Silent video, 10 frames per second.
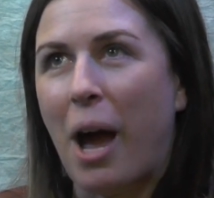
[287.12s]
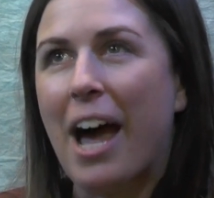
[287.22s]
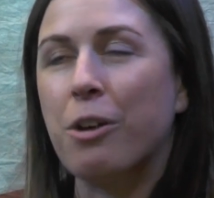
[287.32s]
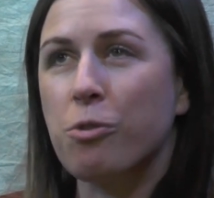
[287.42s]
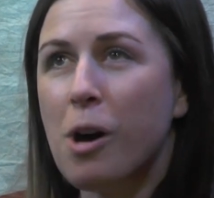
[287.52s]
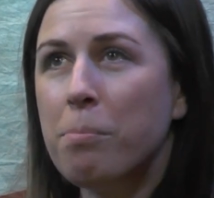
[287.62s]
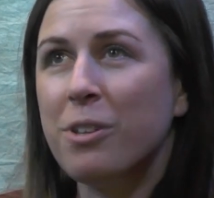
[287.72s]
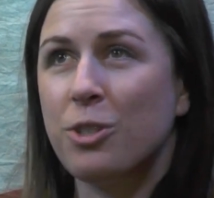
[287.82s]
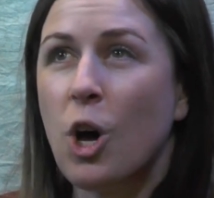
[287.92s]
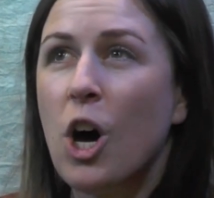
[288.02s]
I grew up
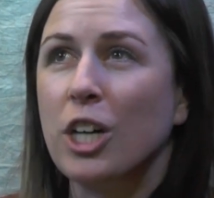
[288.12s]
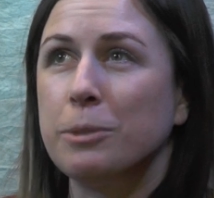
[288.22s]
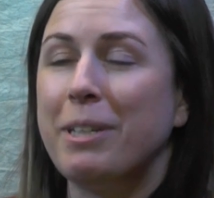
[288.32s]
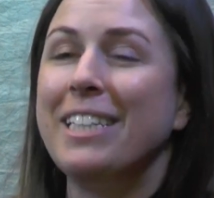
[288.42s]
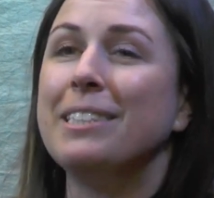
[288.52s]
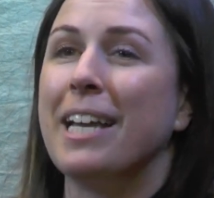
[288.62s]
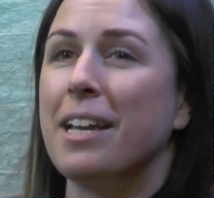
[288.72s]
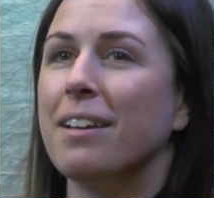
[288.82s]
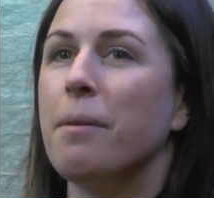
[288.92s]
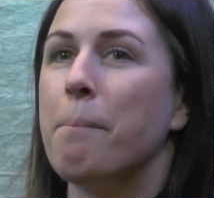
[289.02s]
with dogs, but he's
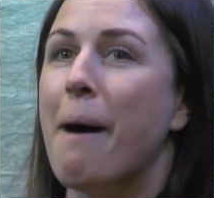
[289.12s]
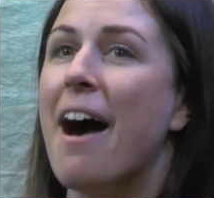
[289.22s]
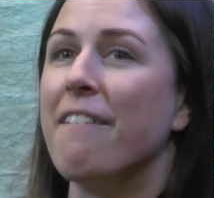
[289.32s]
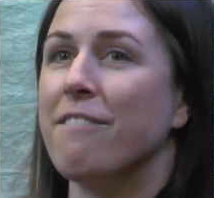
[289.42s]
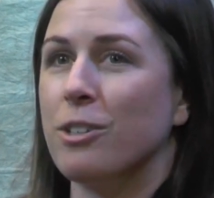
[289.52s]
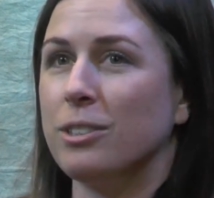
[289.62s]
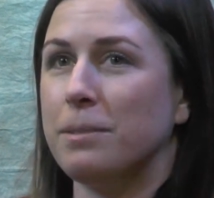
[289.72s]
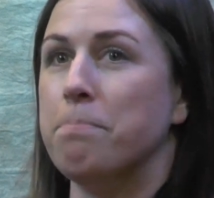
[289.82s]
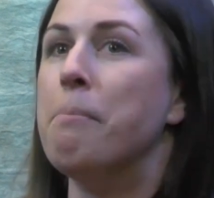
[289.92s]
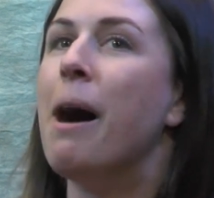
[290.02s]
like my
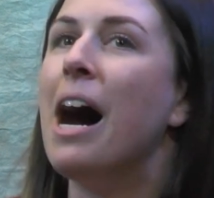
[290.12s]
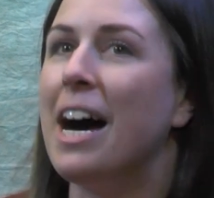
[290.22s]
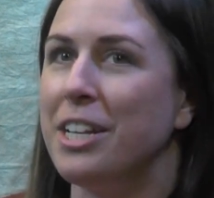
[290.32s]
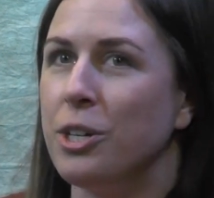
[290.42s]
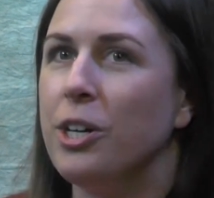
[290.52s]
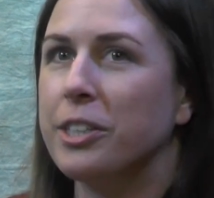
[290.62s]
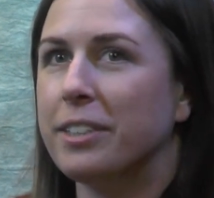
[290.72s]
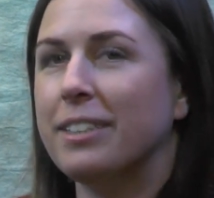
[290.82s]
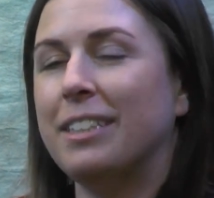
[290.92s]
dog.